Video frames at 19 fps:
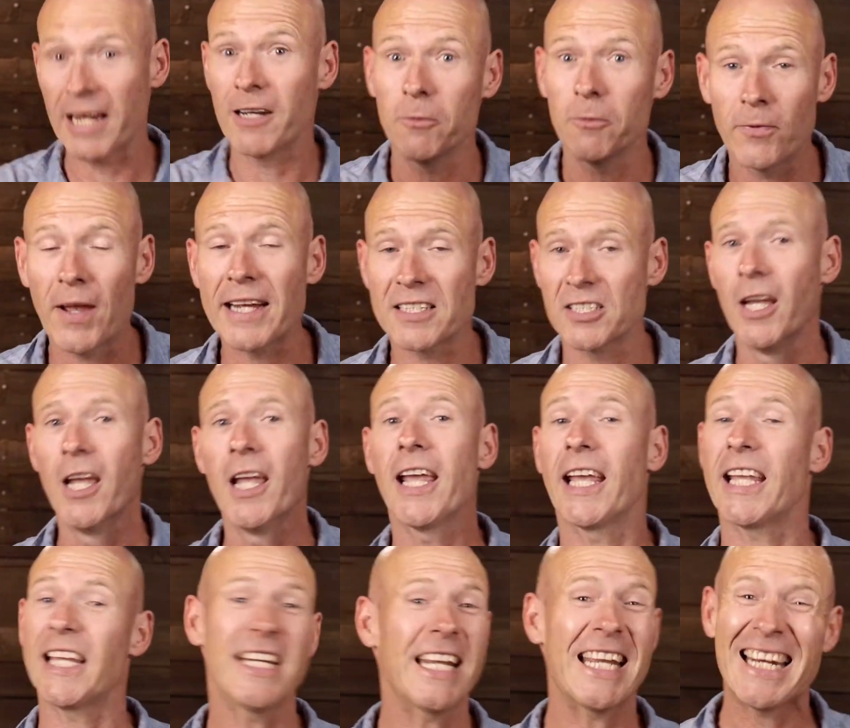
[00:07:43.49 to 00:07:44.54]
And in fact,
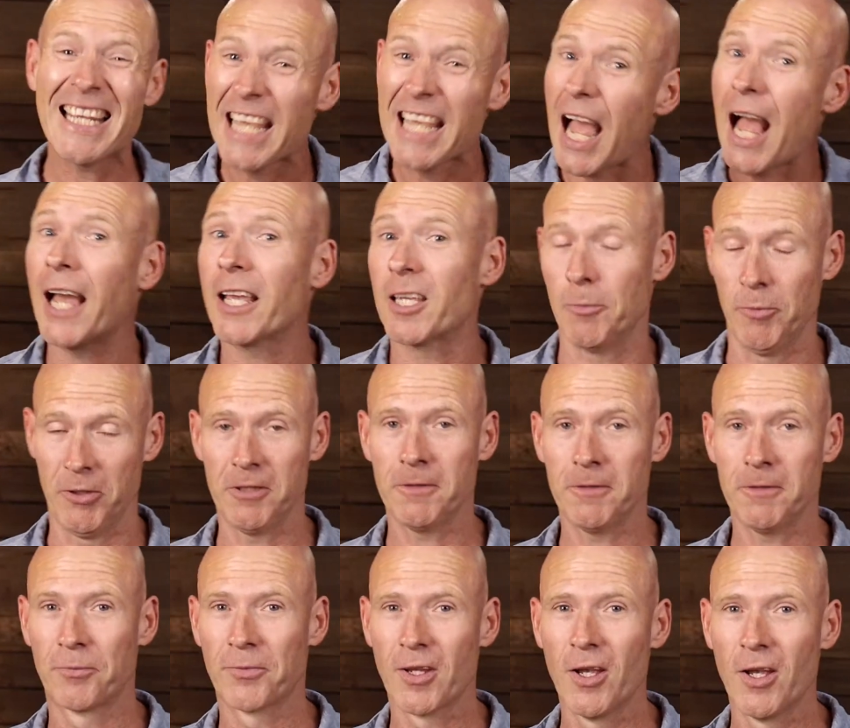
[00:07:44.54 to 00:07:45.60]
in any argument,
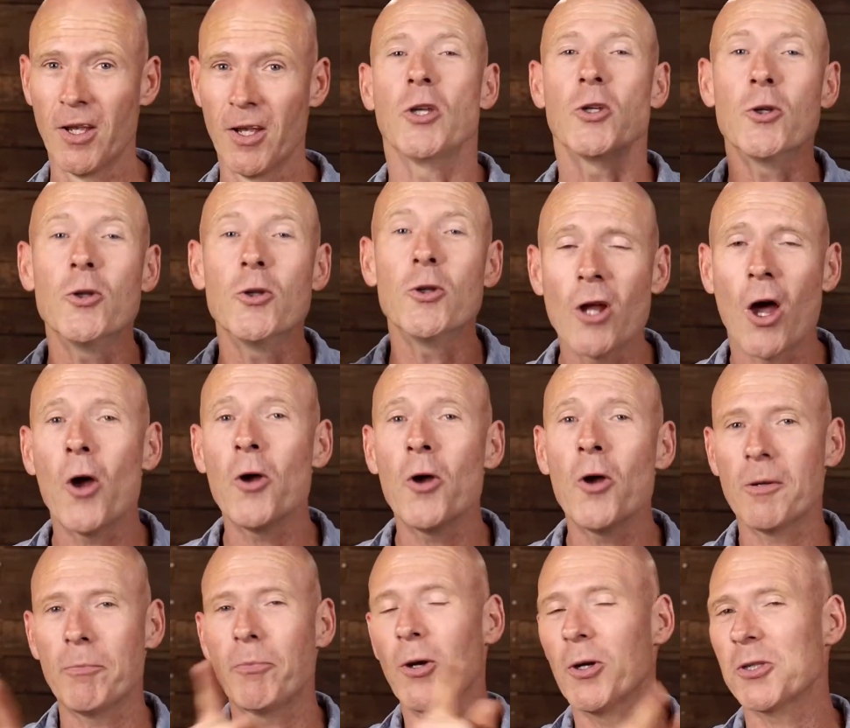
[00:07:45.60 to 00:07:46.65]
you know
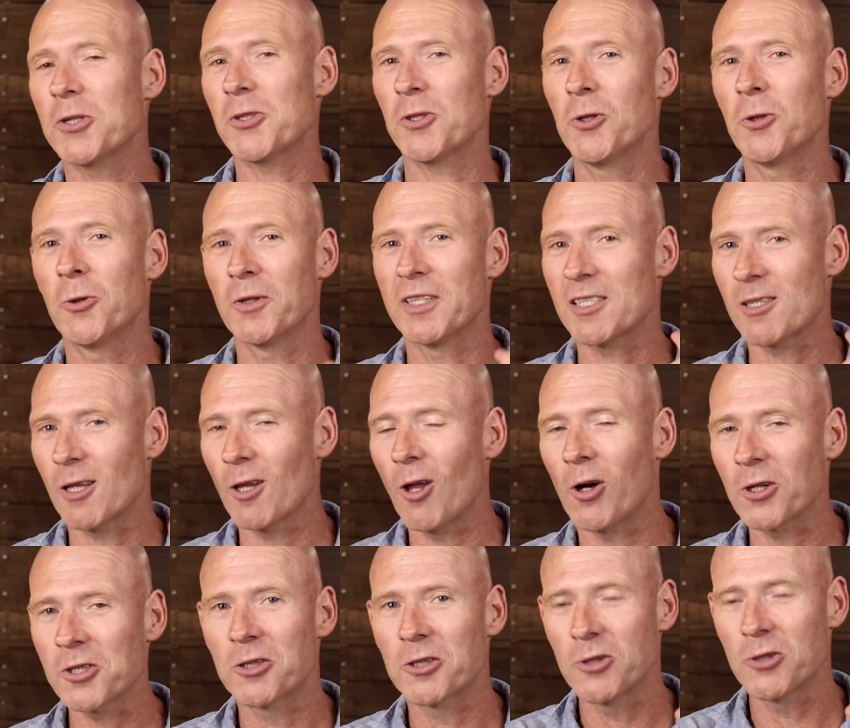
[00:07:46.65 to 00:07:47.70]
the person who has
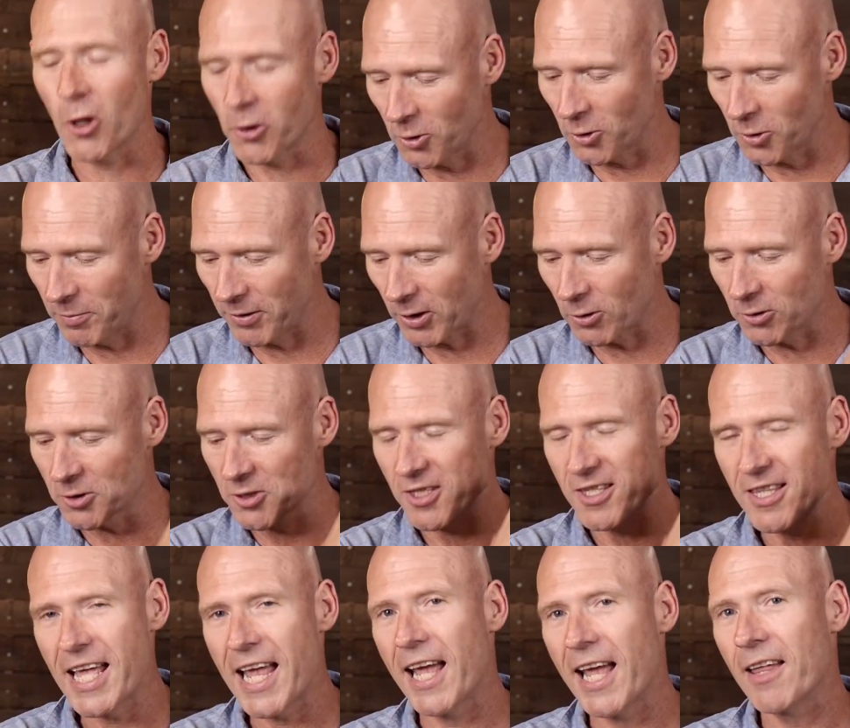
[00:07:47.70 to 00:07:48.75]
lost, don't you?
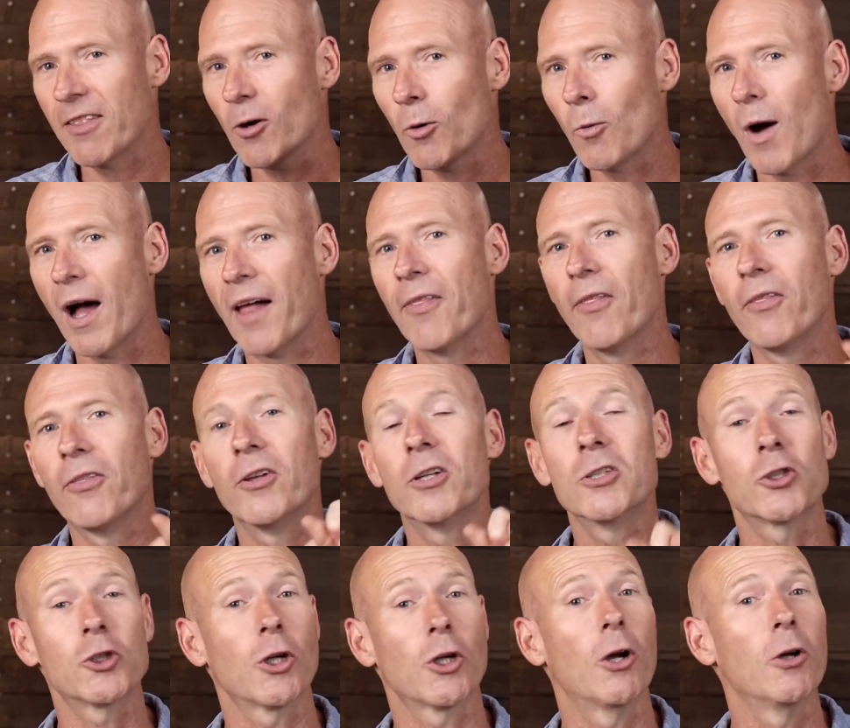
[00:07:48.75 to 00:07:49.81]
Because they're the one
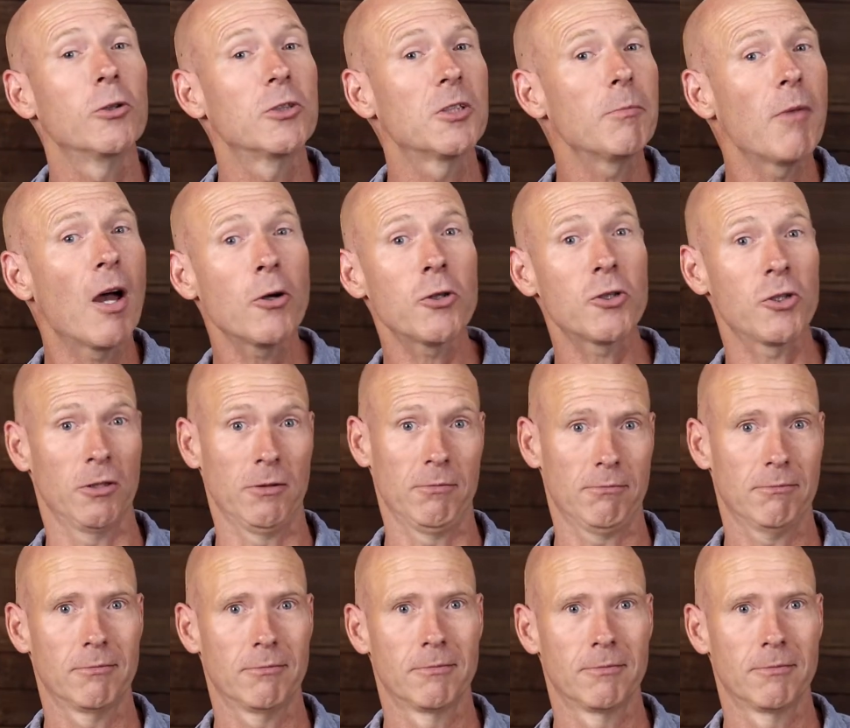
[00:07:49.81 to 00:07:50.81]
that shows emotion.